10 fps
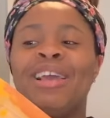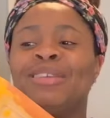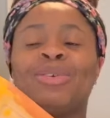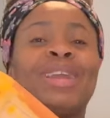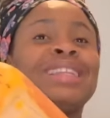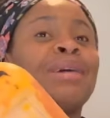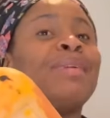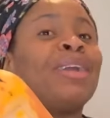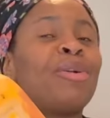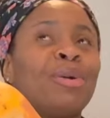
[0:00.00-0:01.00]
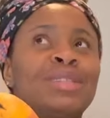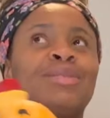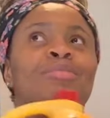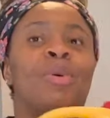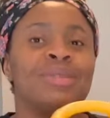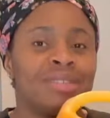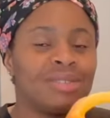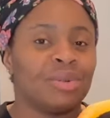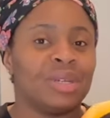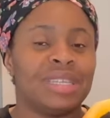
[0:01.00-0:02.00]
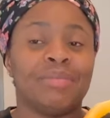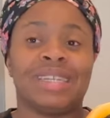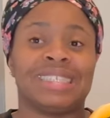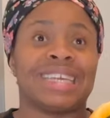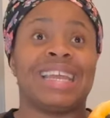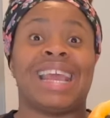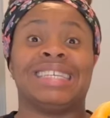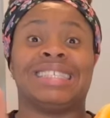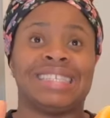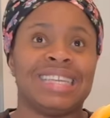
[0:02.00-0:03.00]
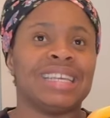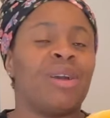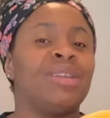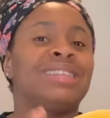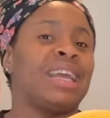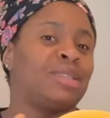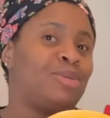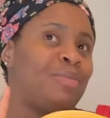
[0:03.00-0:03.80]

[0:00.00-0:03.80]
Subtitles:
So anytime I go to Moston in Manchester and I see it, I always like to